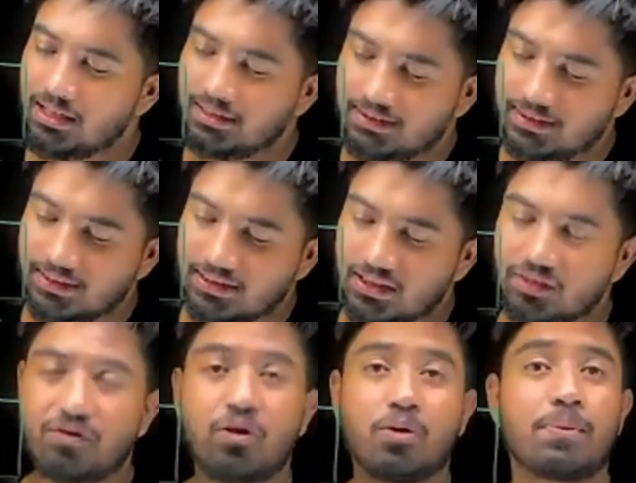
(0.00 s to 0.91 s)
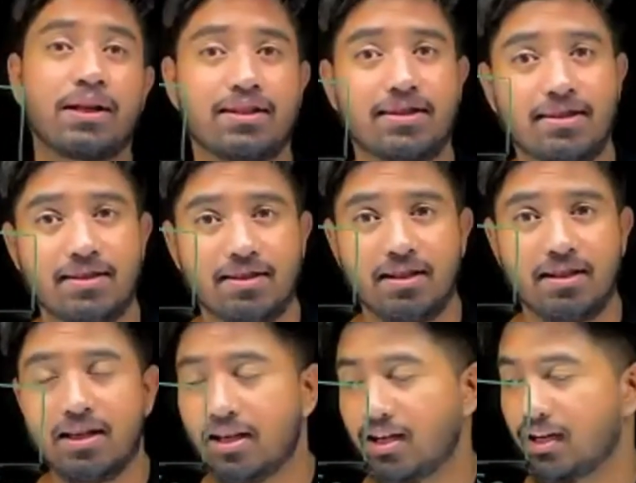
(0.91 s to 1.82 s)
64 bits.
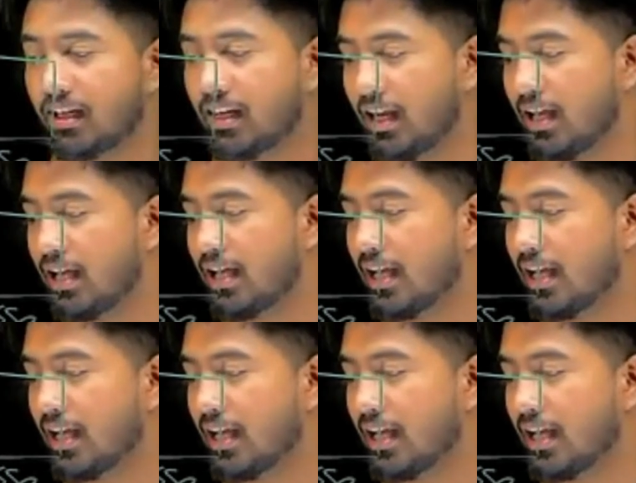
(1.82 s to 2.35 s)
Okay,